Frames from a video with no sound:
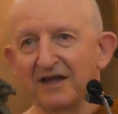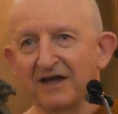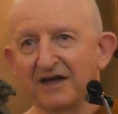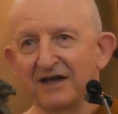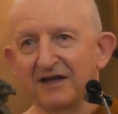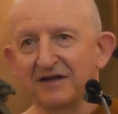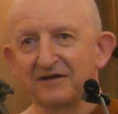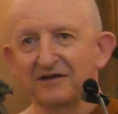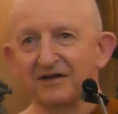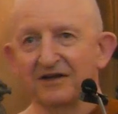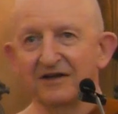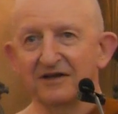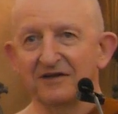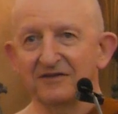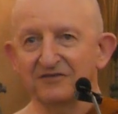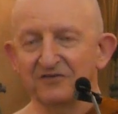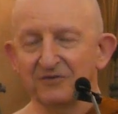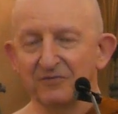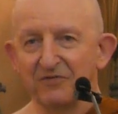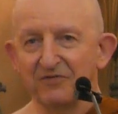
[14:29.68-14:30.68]

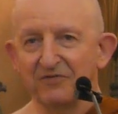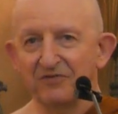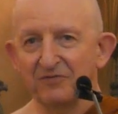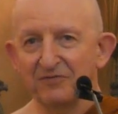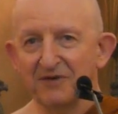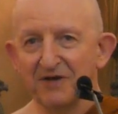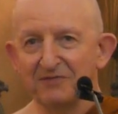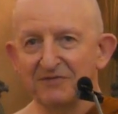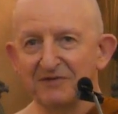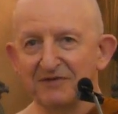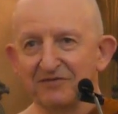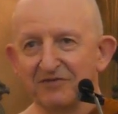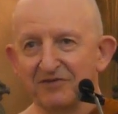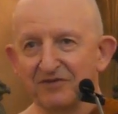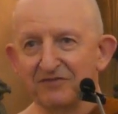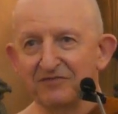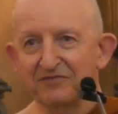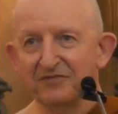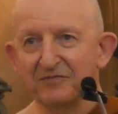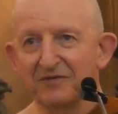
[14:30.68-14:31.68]
And some of you might be
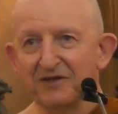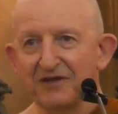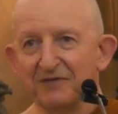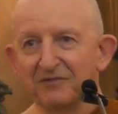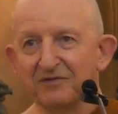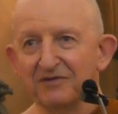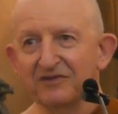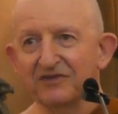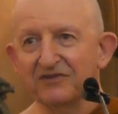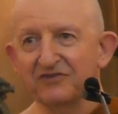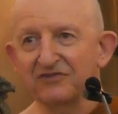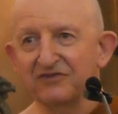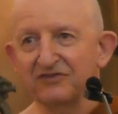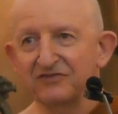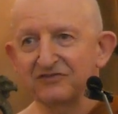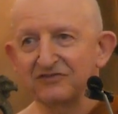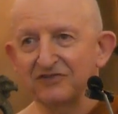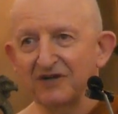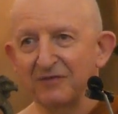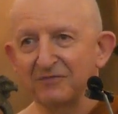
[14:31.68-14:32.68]
very familiar with this.
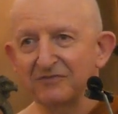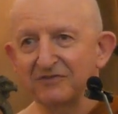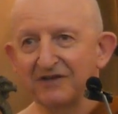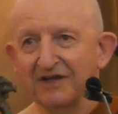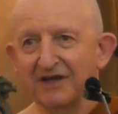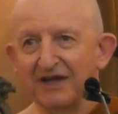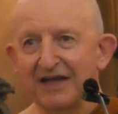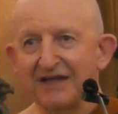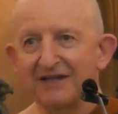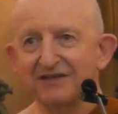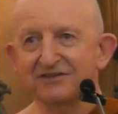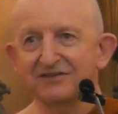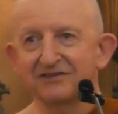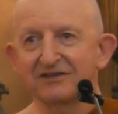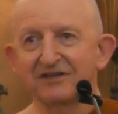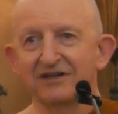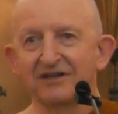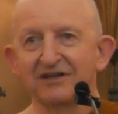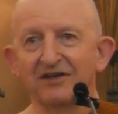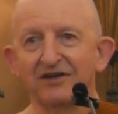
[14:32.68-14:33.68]
It's chapter 8
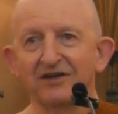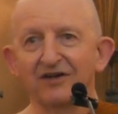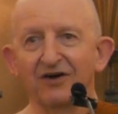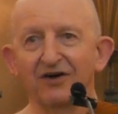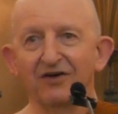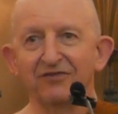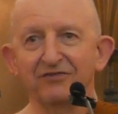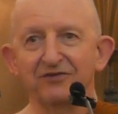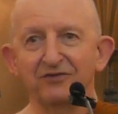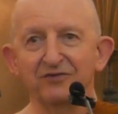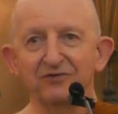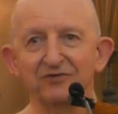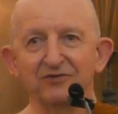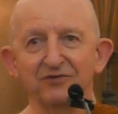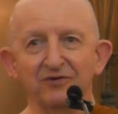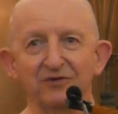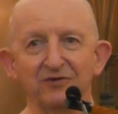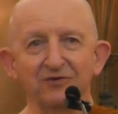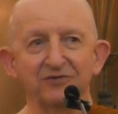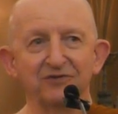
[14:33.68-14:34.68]
of the
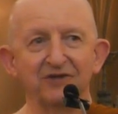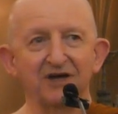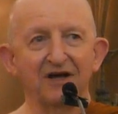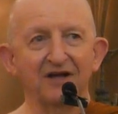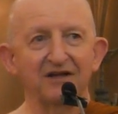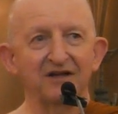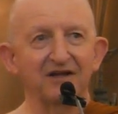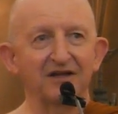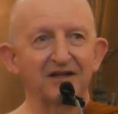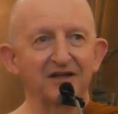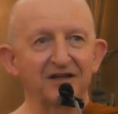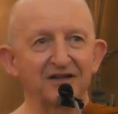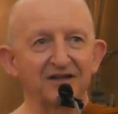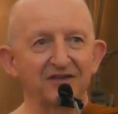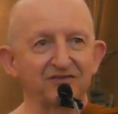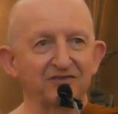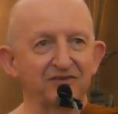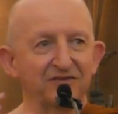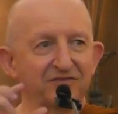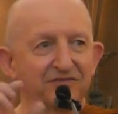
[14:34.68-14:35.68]
Udana, and
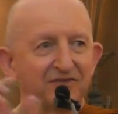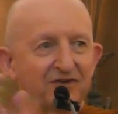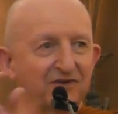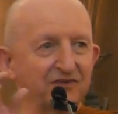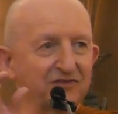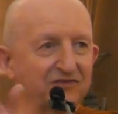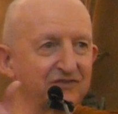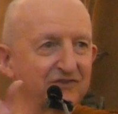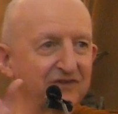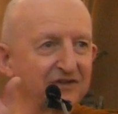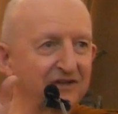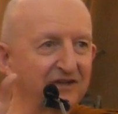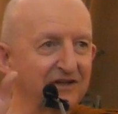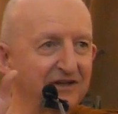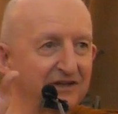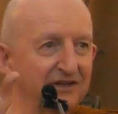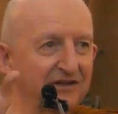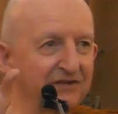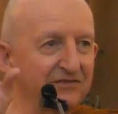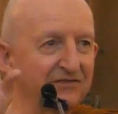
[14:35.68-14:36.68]
it's the first
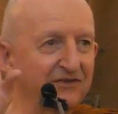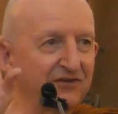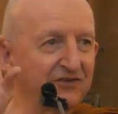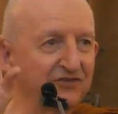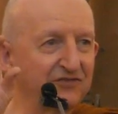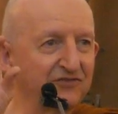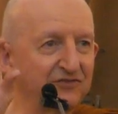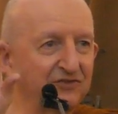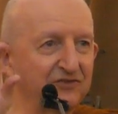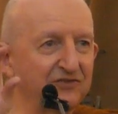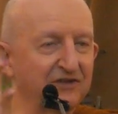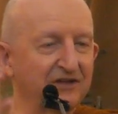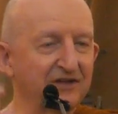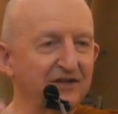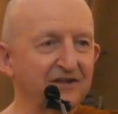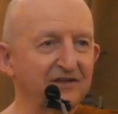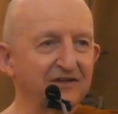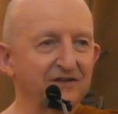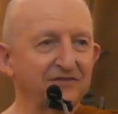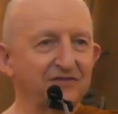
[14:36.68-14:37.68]

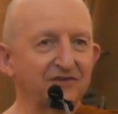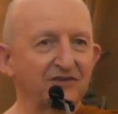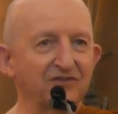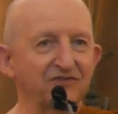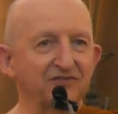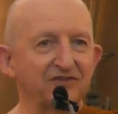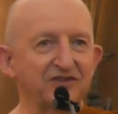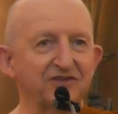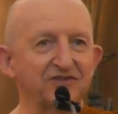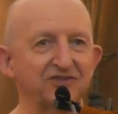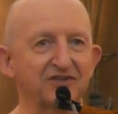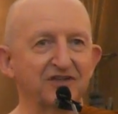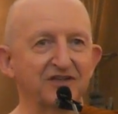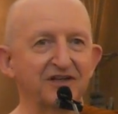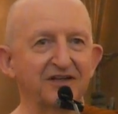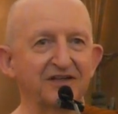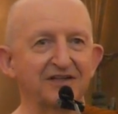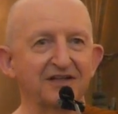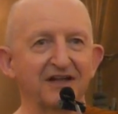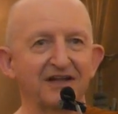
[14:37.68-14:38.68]
sutta, the first teaching
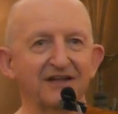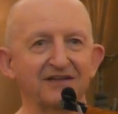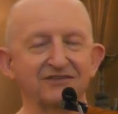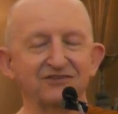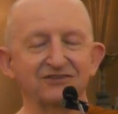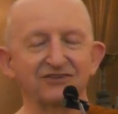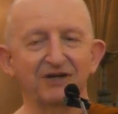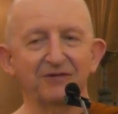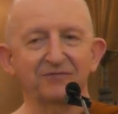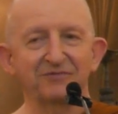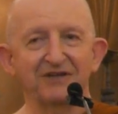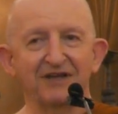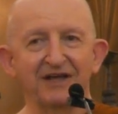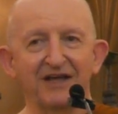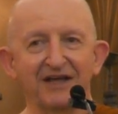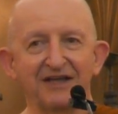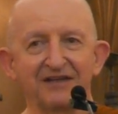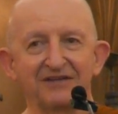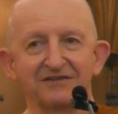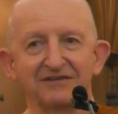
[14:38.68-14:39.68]
in the chapter
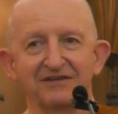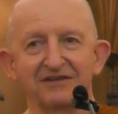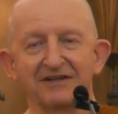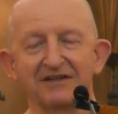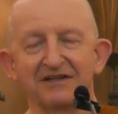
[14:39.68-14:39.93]
8.